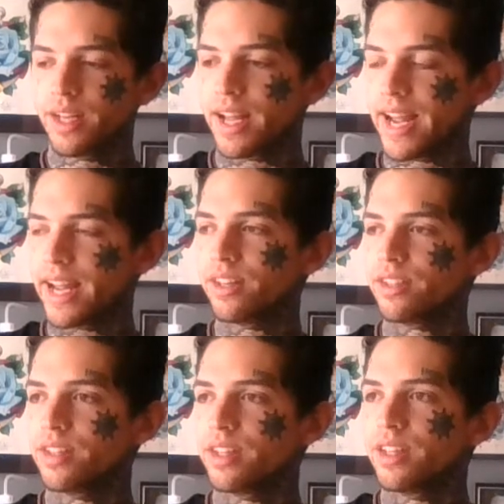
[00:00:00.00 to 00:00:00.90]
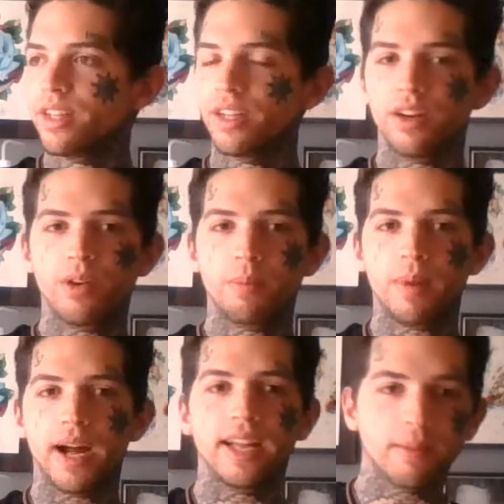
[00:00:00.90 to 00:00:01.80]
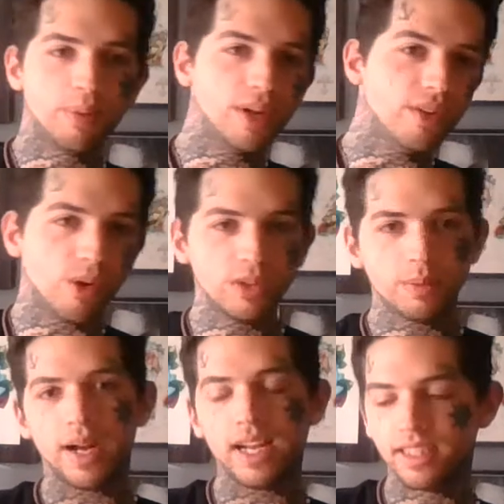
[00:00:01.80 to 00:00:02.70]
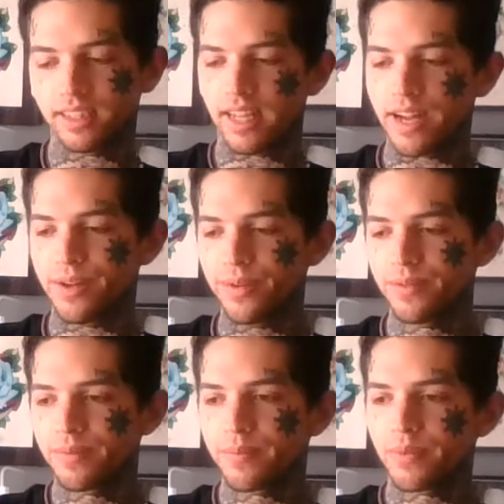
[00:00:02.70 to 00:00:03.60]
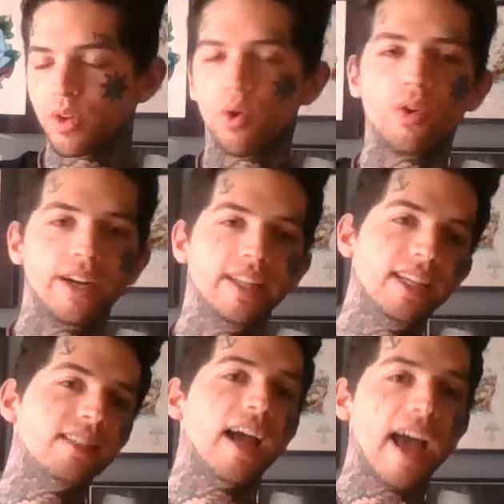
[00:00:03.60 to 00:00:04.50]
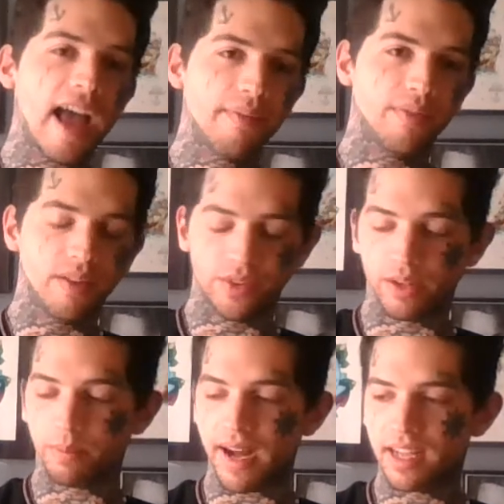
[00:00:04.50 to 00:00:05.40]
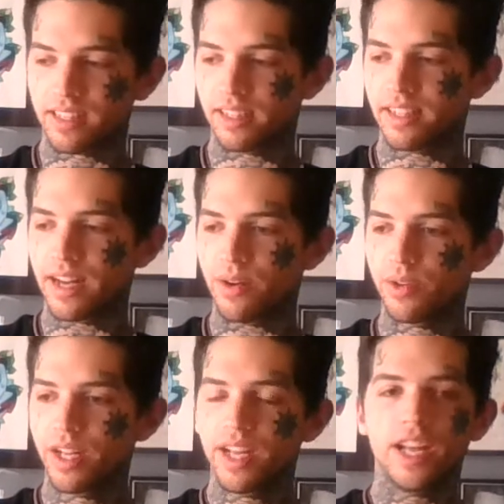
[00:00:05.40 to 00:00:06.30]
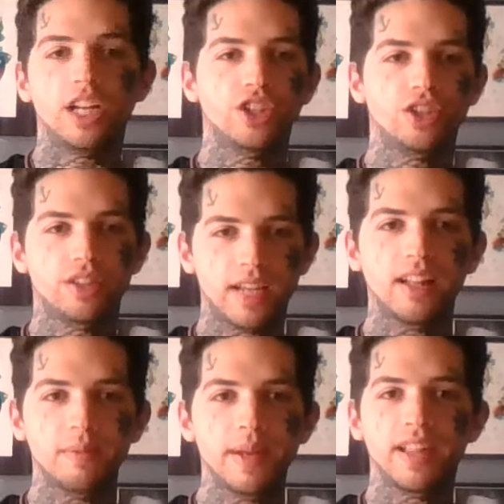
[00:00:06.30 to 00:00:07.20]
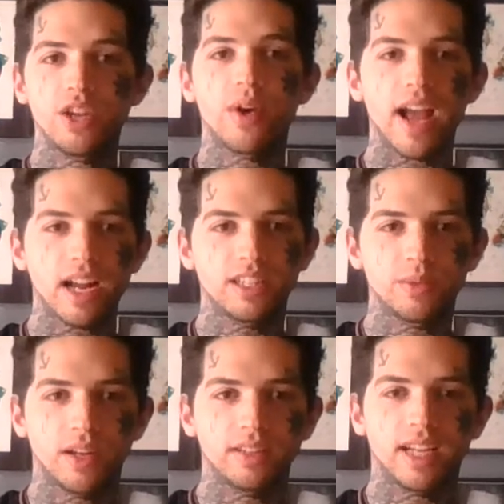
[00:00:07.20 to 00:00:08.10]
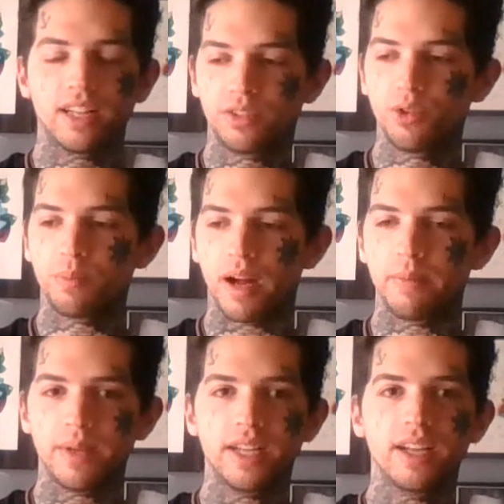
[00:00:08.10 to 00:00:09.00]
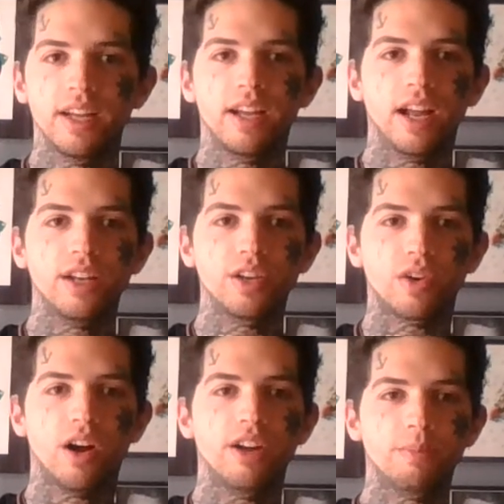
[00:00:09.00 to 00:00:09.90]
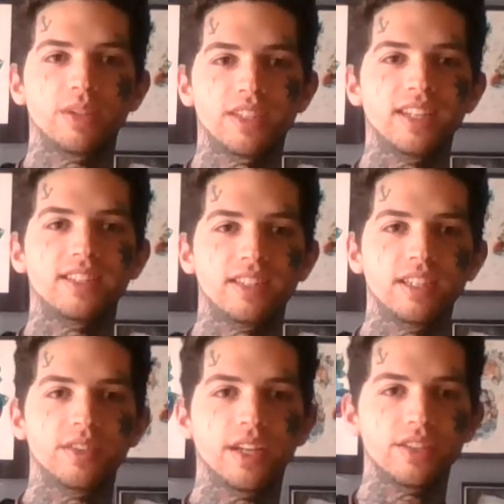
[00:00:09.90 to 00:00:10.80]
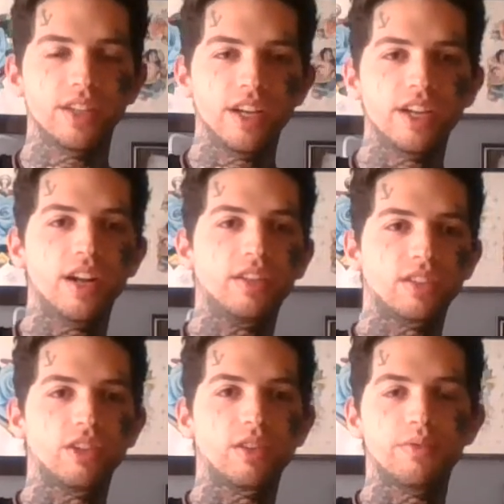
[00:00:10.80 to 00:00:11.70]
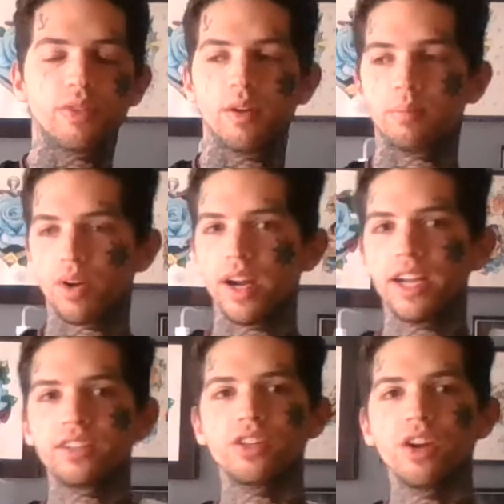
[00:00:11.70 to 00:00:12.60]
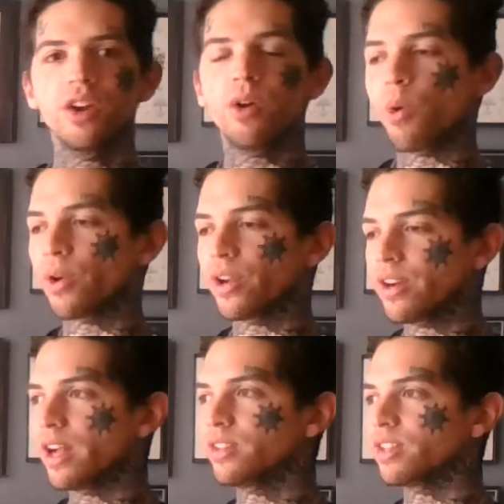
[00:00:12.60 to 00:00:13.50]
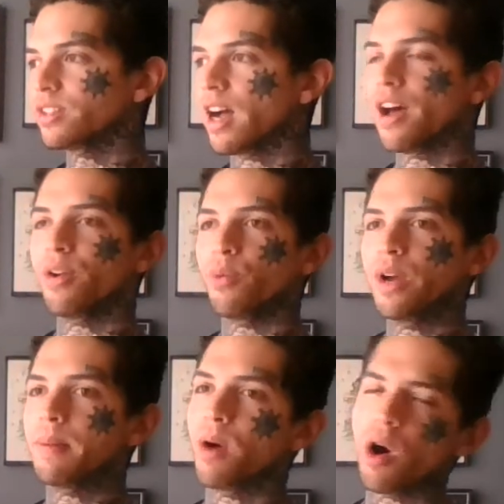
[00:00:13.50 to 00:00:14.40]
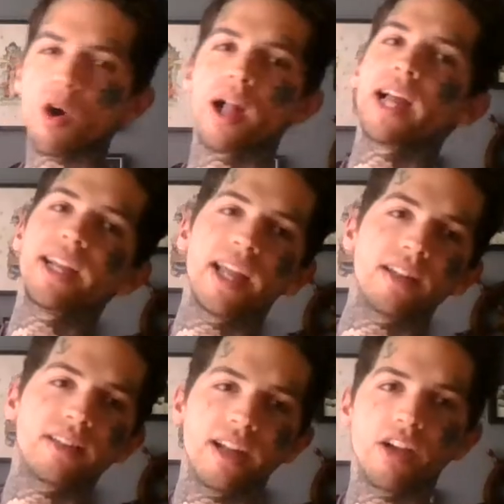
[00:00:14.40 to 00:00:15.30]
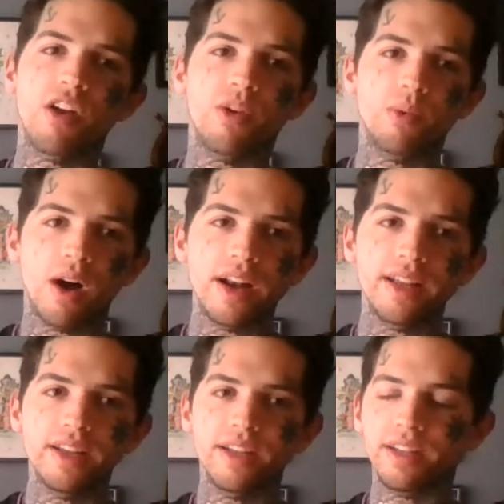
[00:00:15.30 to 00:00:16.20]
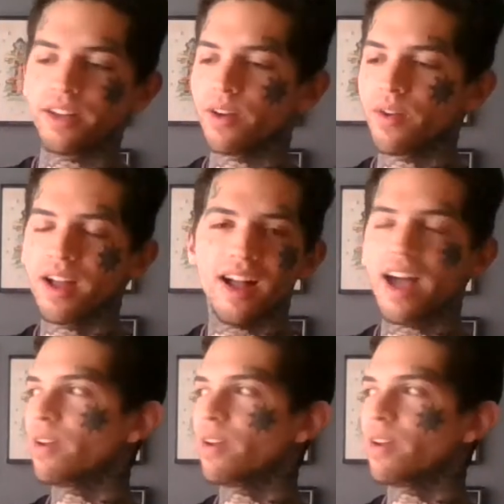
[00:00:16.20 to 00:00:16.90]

and, by putting the whole deposit down or at least half of the deposit down, it's telling me that you actually want tattooed by me and you're 100% serious. You're not just looking for a price, or you're not just on a whim. Oh, I got to get it today or I don't want it. I